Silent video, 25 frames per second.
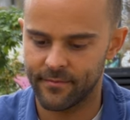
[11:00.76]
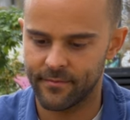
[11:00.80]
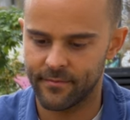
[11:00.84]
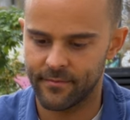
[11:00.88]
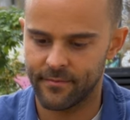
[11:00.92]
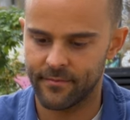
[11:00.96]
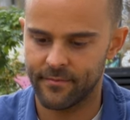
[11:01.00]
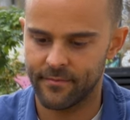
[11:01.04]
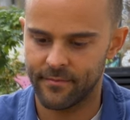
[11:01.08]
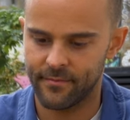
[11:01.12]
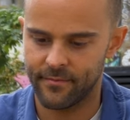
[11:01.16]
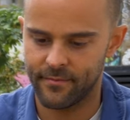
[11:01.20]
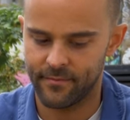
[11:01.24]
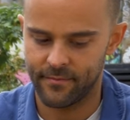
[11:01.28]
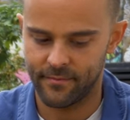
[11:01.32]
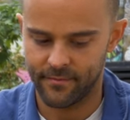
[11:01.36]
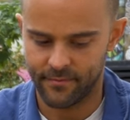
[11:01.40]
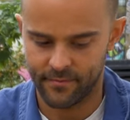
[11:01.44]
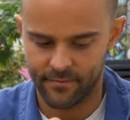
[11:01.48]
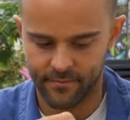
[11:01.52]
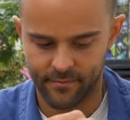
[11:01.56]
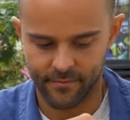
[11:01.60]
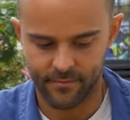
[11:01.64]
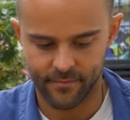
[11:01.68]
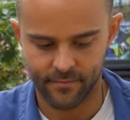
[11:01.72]

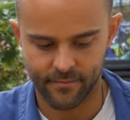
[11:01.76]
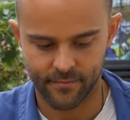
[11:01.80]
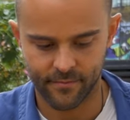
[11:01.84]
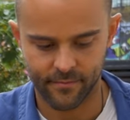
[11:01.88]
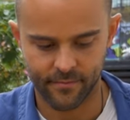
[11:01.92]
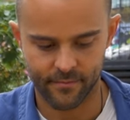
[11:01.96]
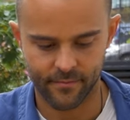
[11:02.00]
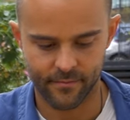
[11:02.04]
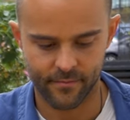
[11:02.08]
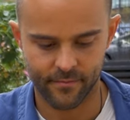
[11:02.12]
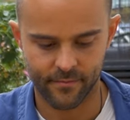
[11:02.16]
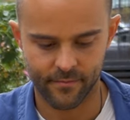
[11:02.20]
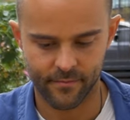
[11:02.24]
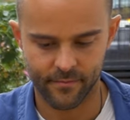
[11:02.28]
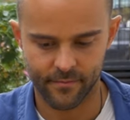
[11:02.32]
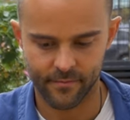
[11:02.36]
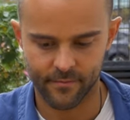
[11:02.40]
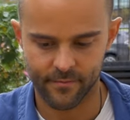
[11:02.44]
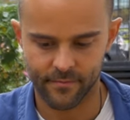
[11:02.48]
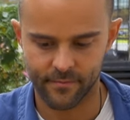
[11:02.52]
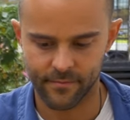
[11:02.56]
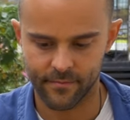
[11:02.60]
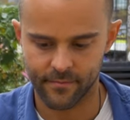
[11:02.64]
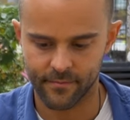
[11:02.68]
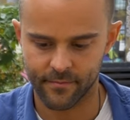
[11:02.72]

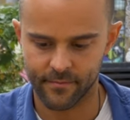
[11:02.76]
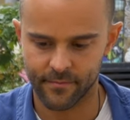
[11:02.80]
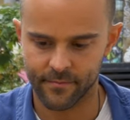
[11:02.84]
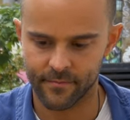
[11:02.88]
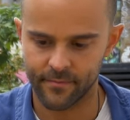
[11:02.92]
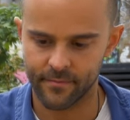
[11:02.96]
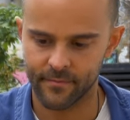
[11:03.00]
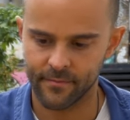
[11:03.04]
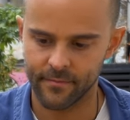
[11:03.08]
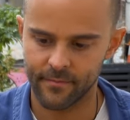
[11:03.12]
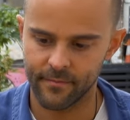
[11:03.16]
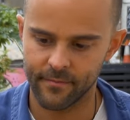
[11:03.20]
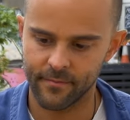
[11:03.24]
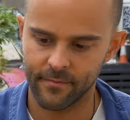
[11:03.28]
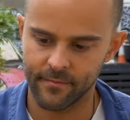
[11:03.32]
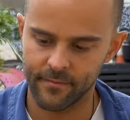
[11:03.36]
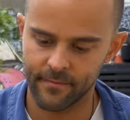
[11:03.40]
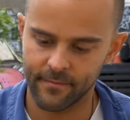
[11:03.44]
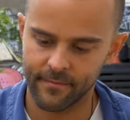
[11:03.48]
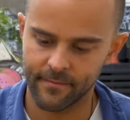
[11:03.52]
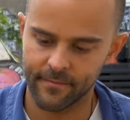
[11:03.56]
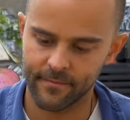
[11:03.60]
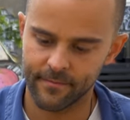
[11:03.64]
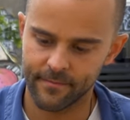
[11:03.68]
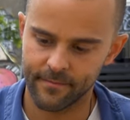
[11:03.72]

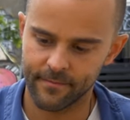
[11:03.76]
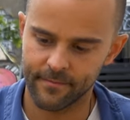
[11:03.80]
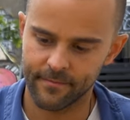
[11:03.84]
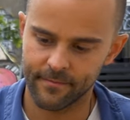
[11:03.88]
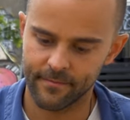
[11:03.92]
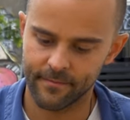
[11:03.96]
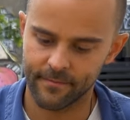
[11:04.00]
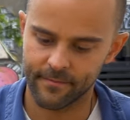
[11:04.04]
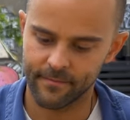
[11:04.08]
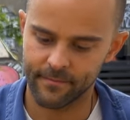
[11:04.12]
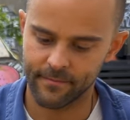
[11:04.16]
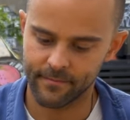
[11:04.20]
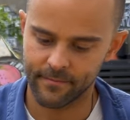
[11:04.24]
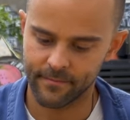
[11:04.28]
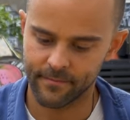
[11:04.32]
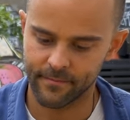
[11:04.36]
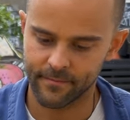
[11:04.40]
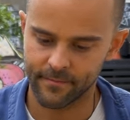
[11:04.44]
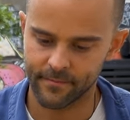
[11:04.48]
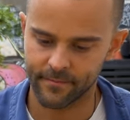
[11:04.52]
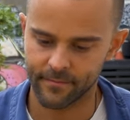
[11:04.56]
(not speaking)